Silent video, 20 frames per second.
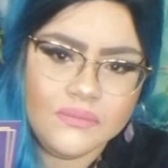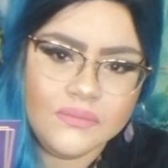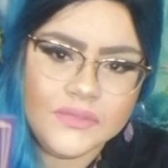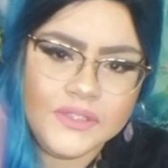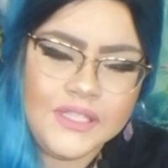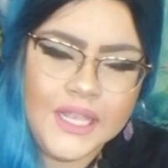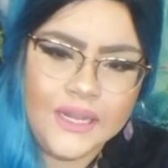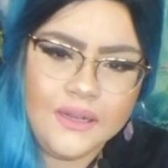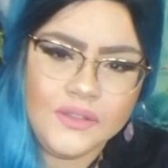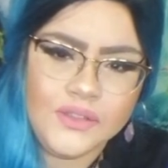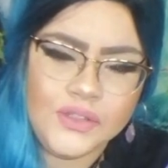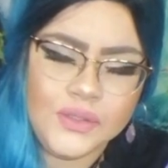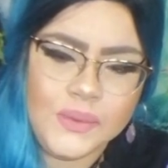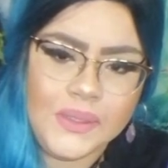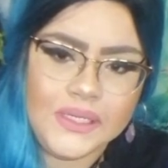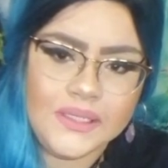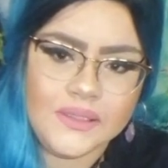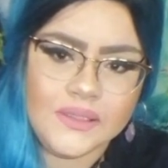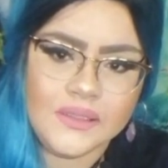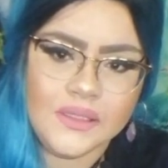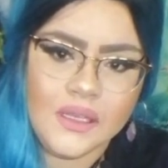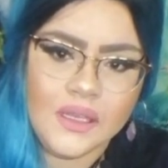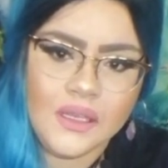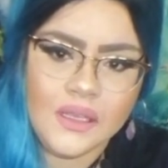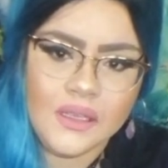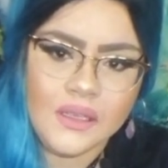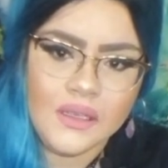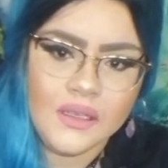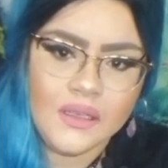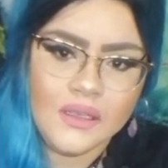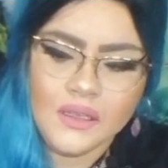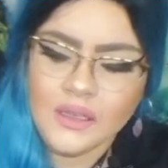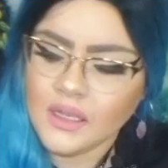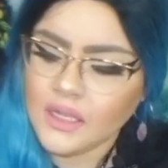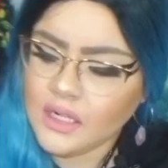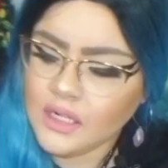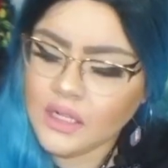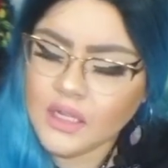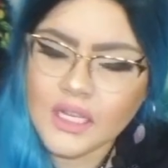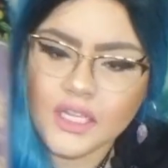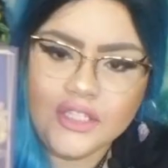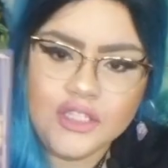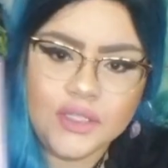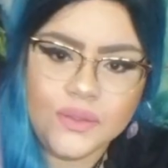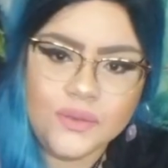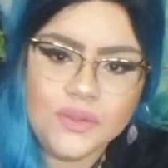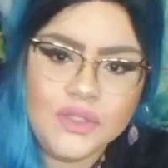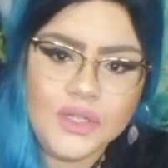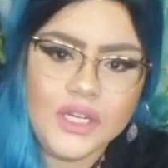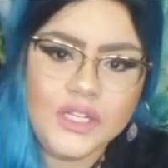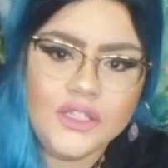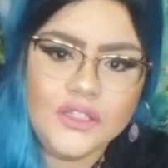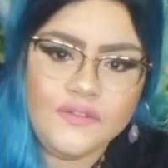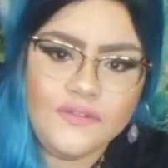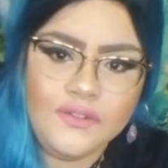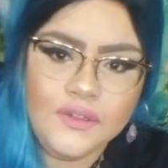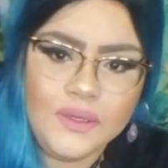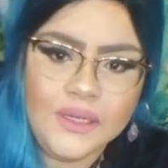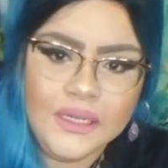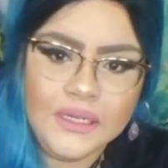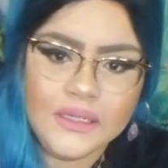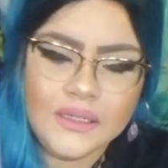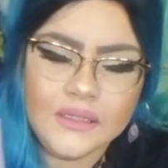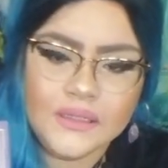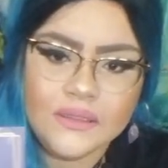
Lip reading: Ten of Swords. Look at you. You're on the floor.